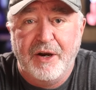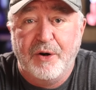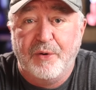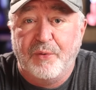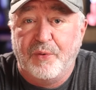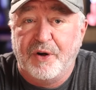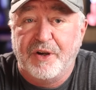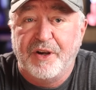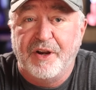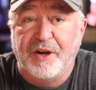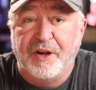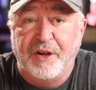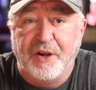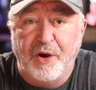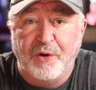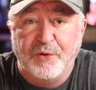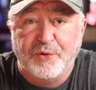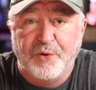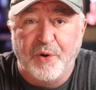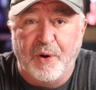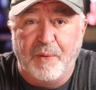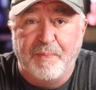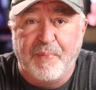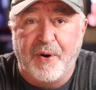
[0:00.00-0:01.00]
We're going to go
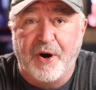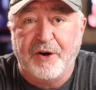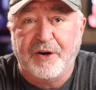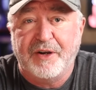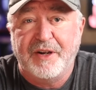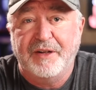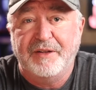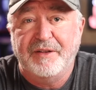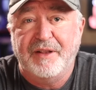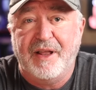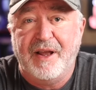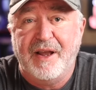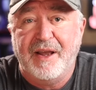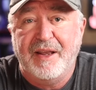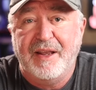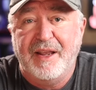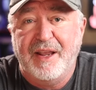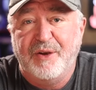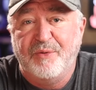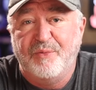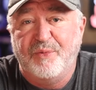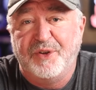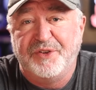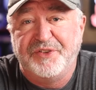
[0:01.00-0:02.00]
to a parking lot
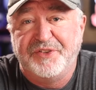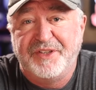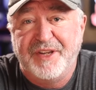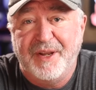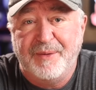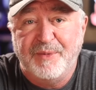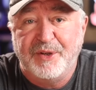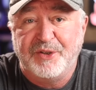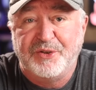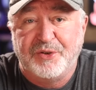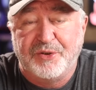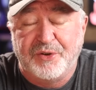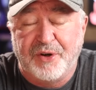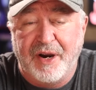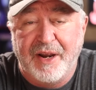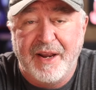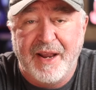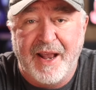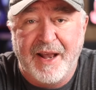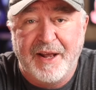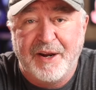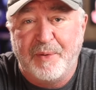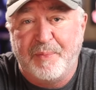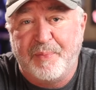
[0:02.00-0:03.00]
and we'll
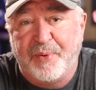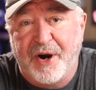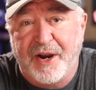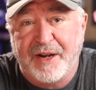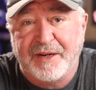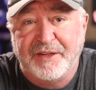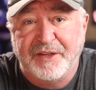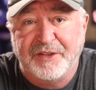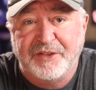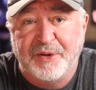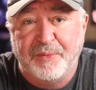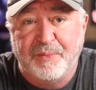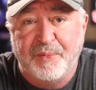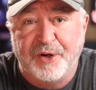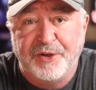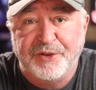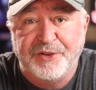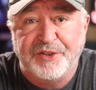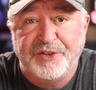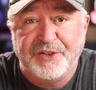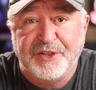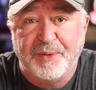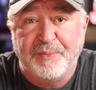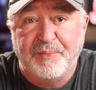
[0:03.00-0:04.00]
demonstrate how to practice
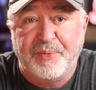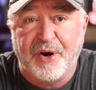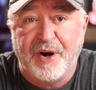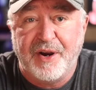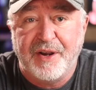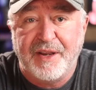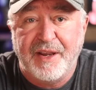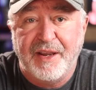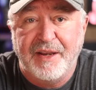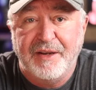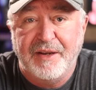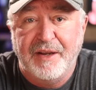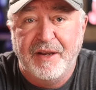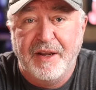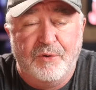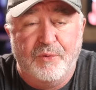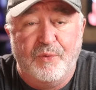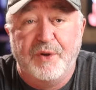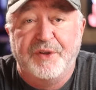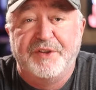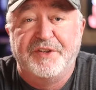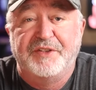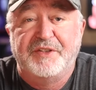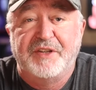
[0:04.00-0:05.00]
emergency braking.
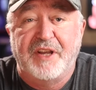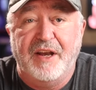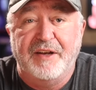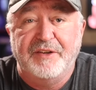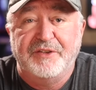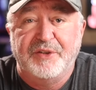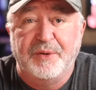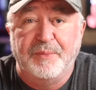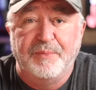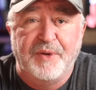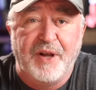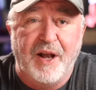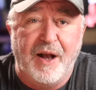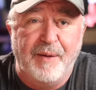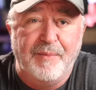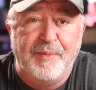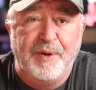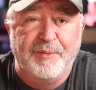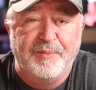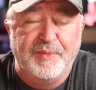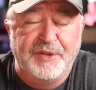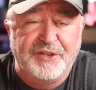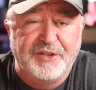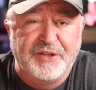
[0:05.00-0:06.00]
We'll discuss some
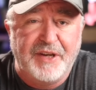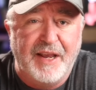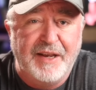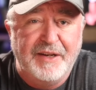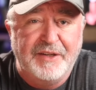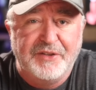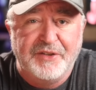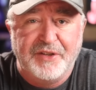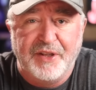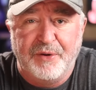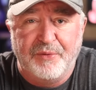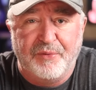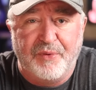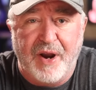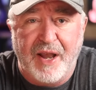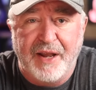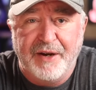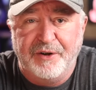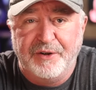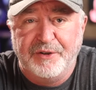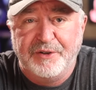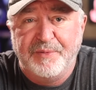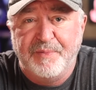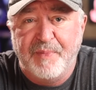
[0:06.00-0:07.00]
common mistakes that
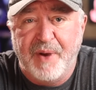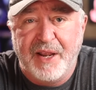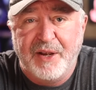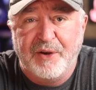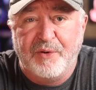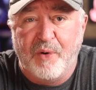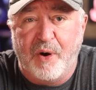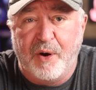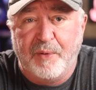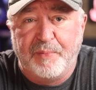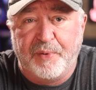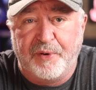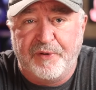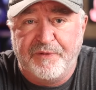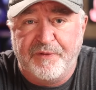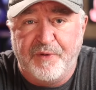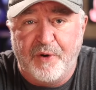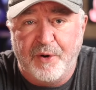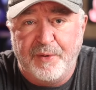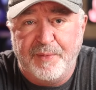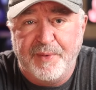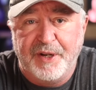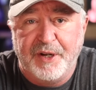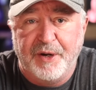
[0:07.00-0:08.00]
riders make while
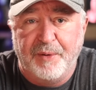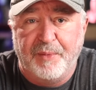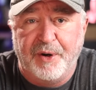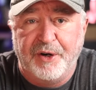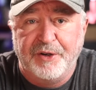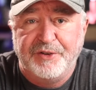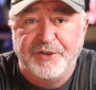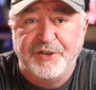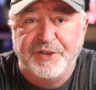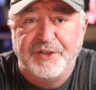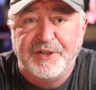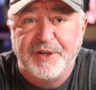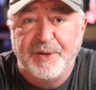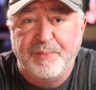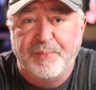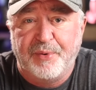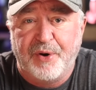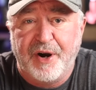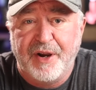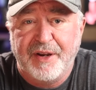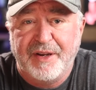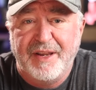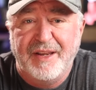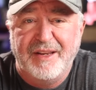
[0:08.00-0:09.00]
performing emergency
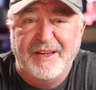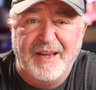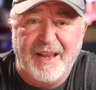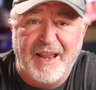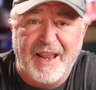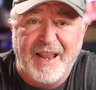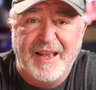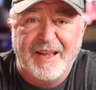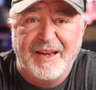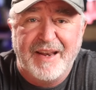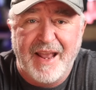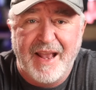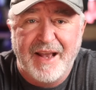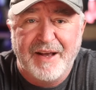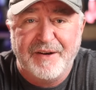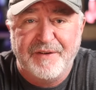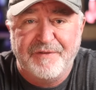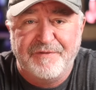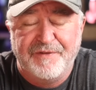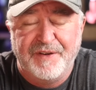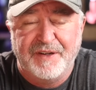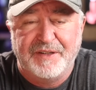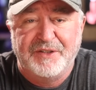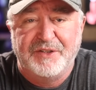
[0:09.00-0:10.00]
braking and how
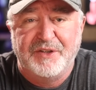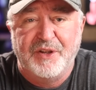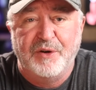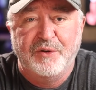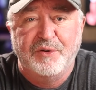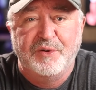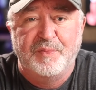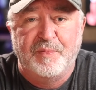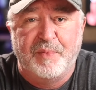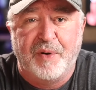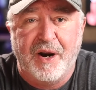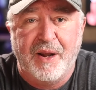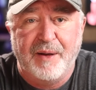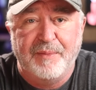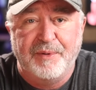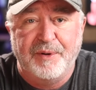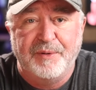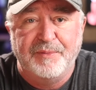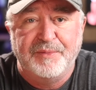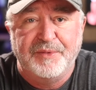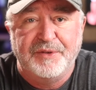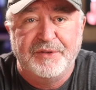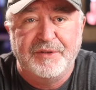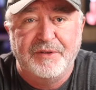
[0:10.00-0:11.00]
to fix those
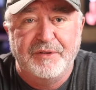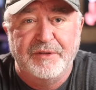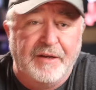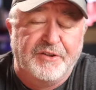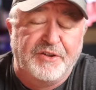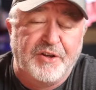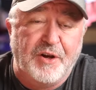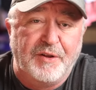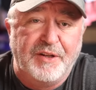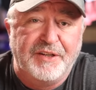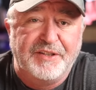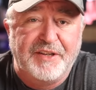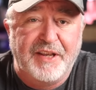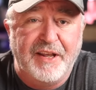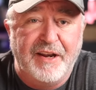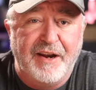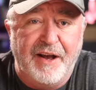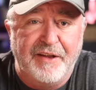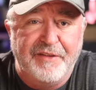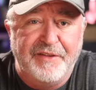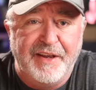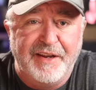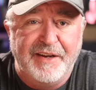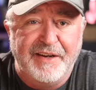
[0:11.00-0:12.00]
problems. So let's get
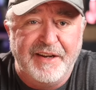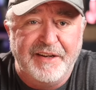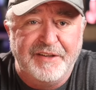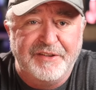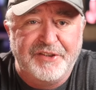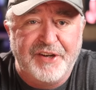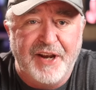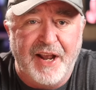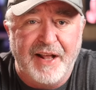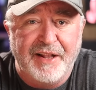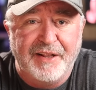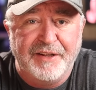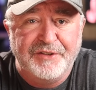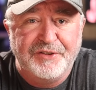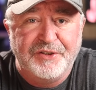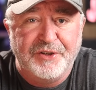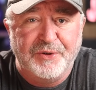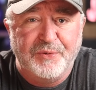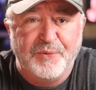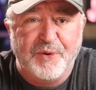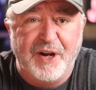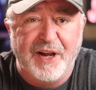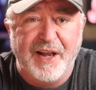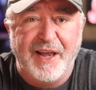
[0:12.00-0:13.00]
on the Indian
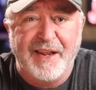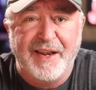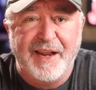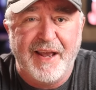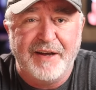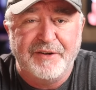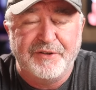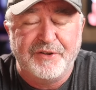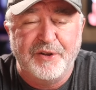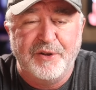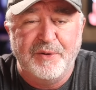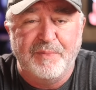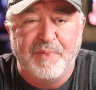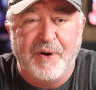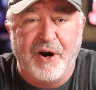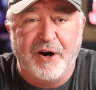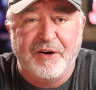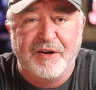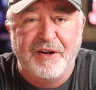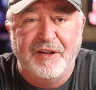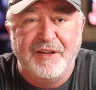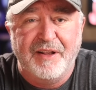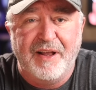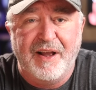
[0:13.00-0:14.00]
Challenger. We'll head out to the
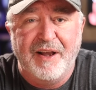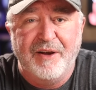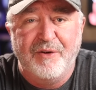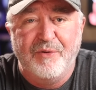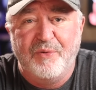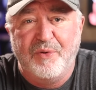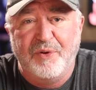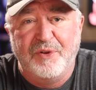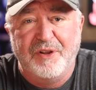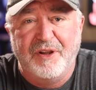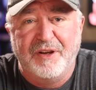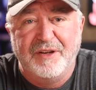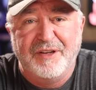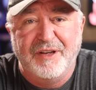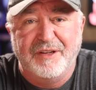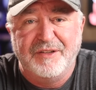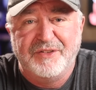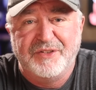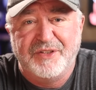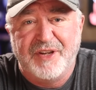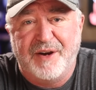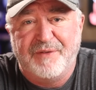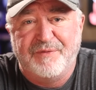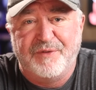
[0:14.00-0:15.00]
parking lot. We'll look
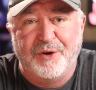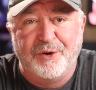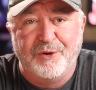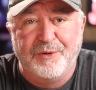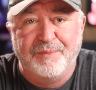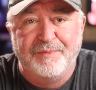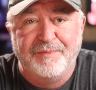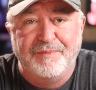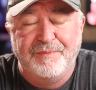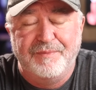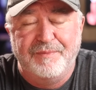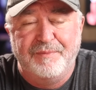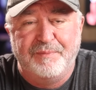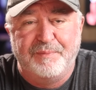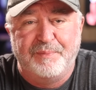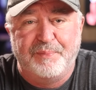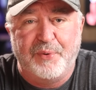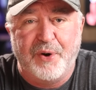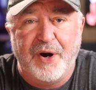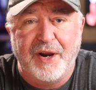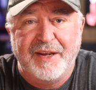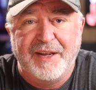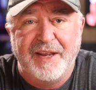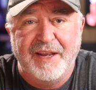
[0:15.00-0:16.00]
at several
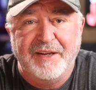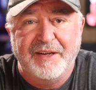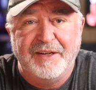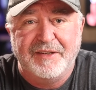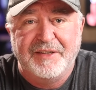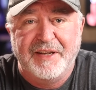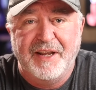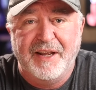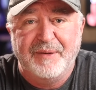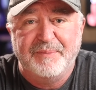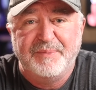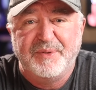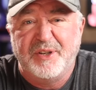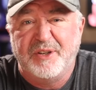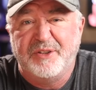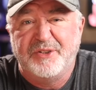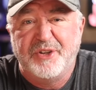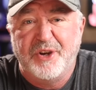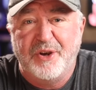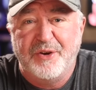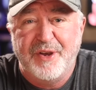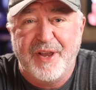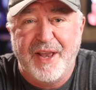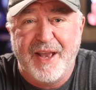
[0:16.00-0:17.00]
braking attempts. I'll
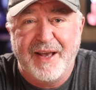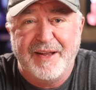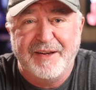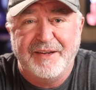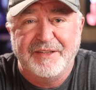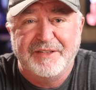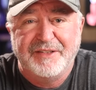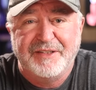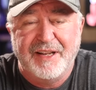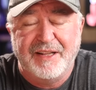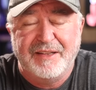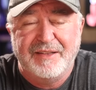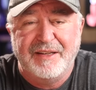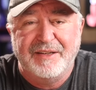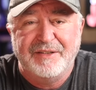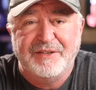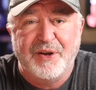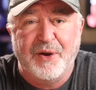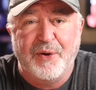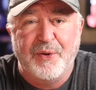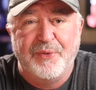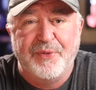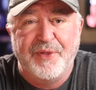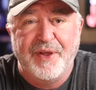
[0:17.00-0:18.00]
show you how to set
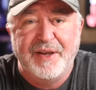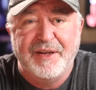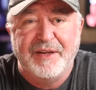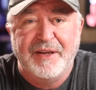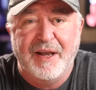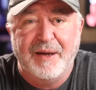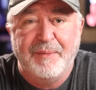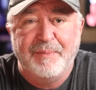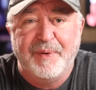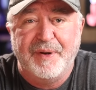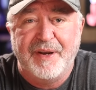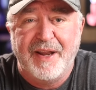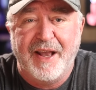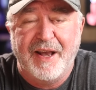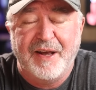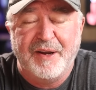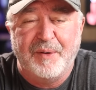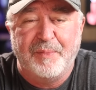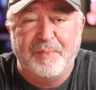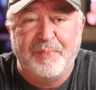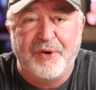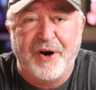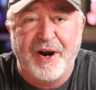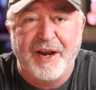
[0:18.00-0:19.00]
this whole thing up and how
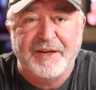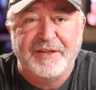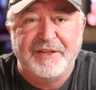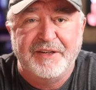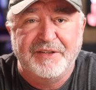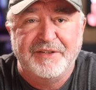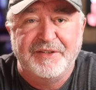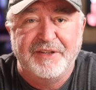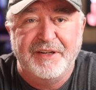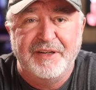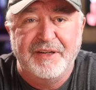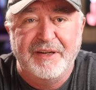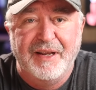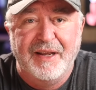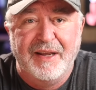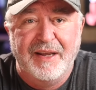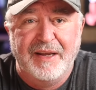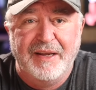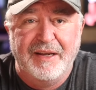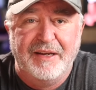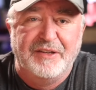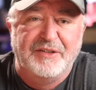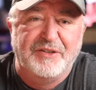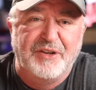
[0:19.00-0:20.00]
to practice it.
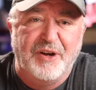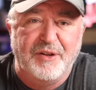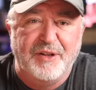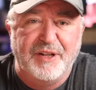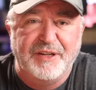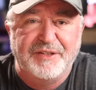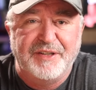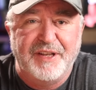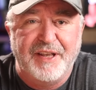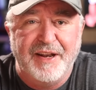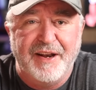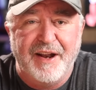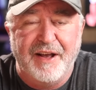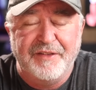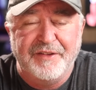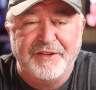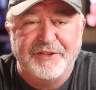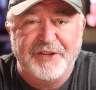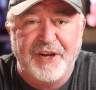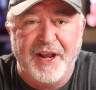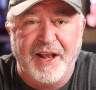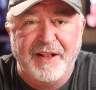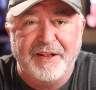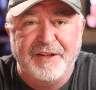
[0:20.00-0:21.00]
So let's get on the
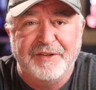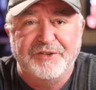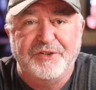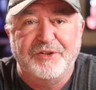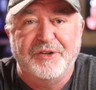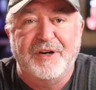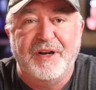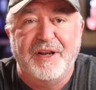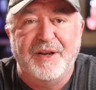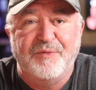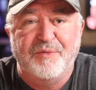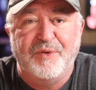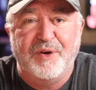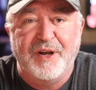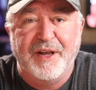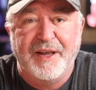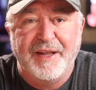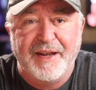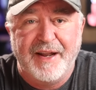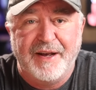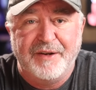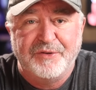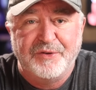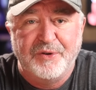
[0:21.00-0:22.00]
Challenger and we'll
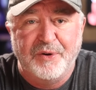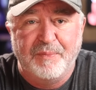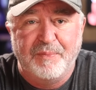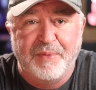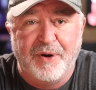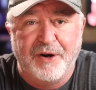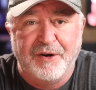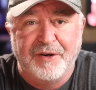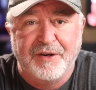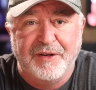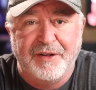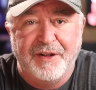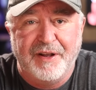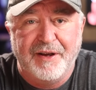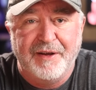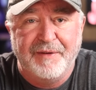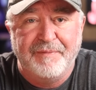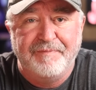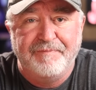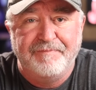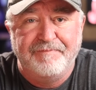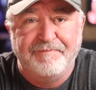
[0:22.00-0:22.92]
head out to a parking lot.